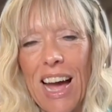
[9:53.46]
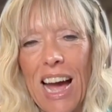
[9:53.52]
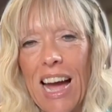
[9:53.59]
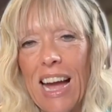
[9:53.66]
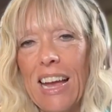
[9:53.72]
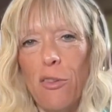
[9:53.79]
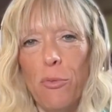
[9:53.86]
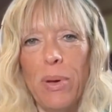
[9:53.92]

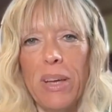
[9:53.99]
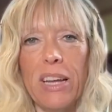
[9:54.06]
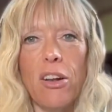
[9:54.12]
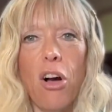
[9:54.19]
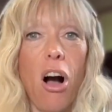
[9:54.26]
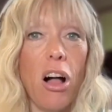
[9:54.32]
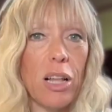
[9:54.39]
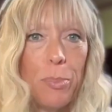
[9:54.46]
I have been
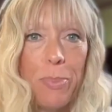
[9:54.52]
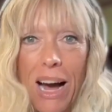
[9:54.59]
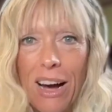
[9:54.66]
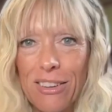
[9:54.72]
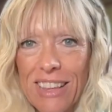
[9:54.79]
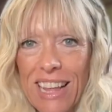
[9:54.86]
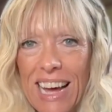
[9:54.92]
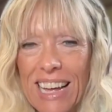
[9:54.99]
all
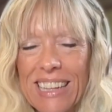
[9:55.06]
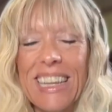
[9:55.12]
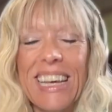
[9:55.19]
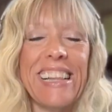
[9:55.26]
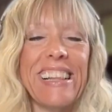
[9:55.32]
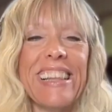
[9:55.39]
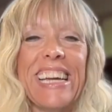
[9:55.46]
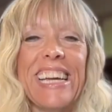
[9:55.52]
about that
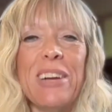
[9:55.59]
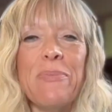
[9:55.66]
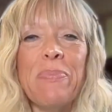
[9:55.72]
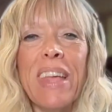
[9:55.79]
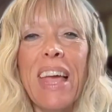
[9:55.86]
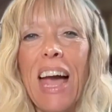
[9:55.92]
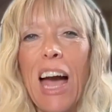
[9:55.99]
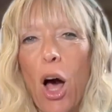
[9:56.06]
lately,
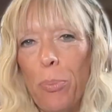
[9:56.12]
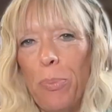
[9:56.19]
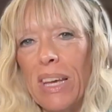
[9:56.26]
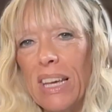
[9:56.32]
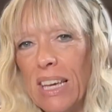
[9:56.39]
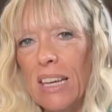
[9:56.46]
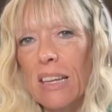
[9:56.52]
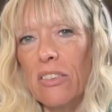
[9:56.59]

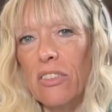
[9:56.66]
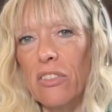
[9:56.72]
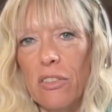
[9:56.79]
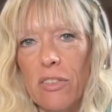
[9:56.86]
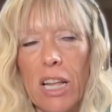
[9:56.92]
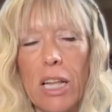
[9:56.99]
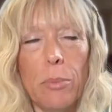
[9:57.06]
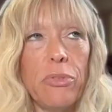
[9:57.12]
helping kids
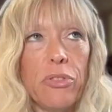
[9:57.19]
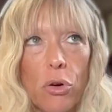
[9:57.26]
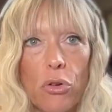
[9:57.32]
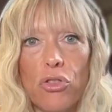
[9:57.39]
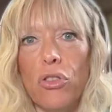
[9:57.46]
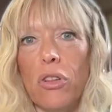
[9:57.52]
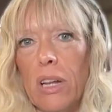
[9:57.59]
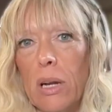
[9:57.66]
develop
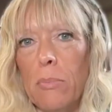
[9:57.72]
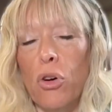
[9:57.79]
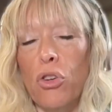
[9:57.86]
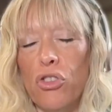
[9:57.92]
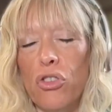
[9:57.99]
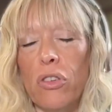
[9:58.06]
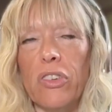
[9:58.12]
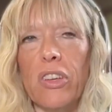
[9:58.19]
social and
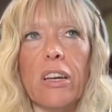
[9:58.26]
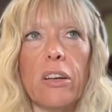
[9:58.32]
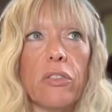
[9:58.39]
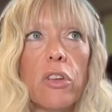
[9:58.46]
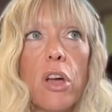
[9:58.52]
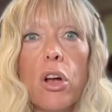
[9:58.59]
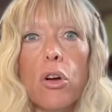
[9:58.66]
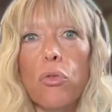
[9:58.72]
emotional
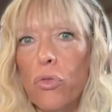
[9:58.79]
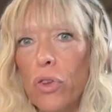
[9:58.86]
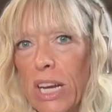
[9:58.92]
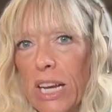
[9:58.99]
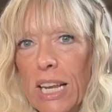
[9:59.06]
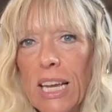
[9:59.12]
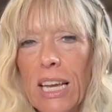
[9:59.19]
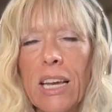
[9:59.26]
skills,
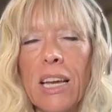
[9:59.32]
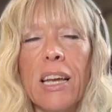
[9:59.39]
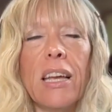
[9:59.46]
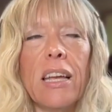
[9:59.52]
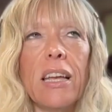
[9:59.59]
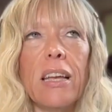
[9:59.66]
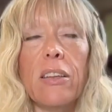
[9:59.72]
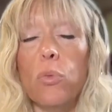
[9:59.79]
reading
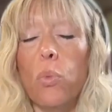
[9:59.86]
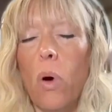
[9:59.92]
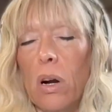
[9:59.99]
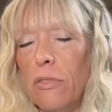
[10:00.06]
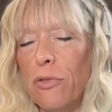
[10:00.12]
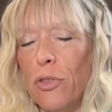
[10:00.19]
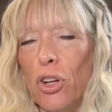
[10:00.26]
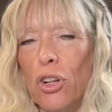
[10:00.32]
is
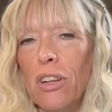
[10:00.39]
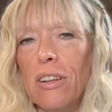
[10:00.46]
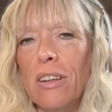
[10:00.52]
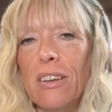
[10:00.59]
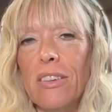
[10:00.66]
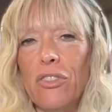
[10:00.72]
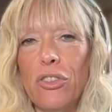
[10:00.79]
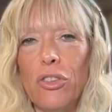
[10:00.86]

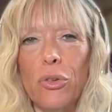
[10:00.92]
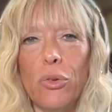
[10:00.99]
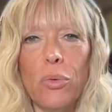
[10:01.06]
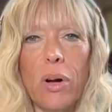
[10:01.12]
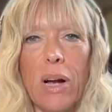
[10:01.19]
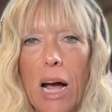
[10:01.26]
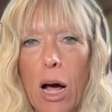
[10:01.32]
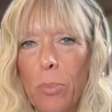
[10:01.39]
wonderful
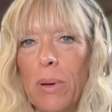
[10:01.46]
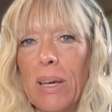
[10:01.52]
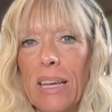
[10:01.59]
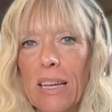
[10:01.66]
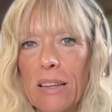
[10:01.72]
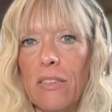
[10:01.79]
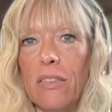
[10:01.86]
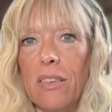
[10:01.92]
to help
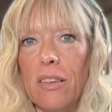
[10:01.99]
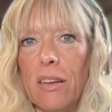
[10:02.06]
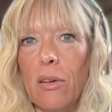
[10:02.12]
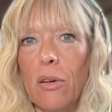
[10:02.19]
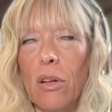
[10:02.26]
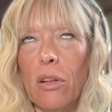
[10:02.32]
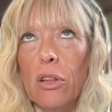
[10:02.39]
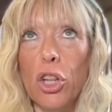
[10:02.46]
kids
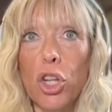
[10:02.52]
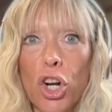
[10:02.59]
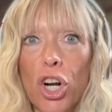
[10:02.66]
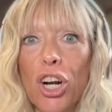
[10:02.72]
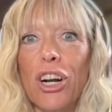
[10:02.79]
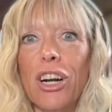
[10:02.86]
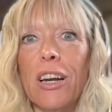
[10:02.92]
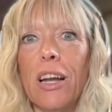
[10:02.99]

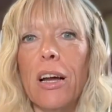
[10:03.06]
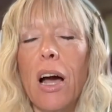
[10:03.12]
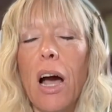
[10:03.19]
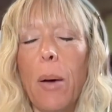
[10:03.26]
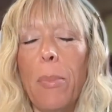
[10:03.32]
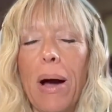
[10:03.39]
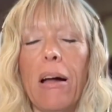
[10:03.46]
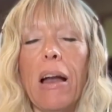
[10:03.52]
learn
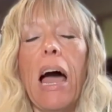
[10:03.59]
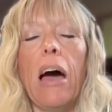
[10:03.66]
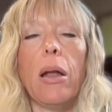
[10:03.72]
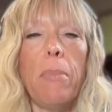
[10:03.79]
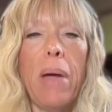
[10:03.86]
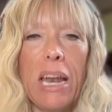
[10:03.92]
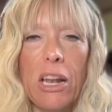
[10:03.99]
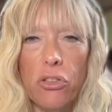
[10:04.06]
about how
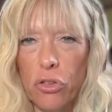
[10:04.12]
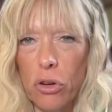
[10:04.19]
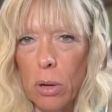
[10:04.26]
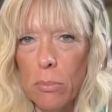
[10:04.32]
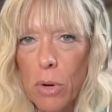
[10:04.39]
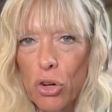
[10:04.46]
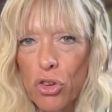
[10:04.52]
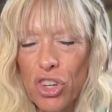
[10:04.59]
to manage their
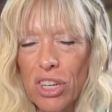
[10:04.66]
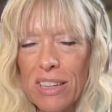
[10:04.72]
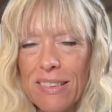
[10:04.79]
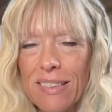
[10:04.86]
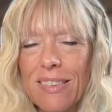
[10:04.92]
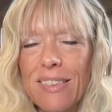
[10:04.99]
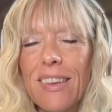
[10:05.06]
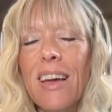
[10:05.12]

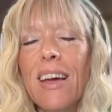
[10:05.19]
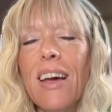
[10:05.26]
emotions,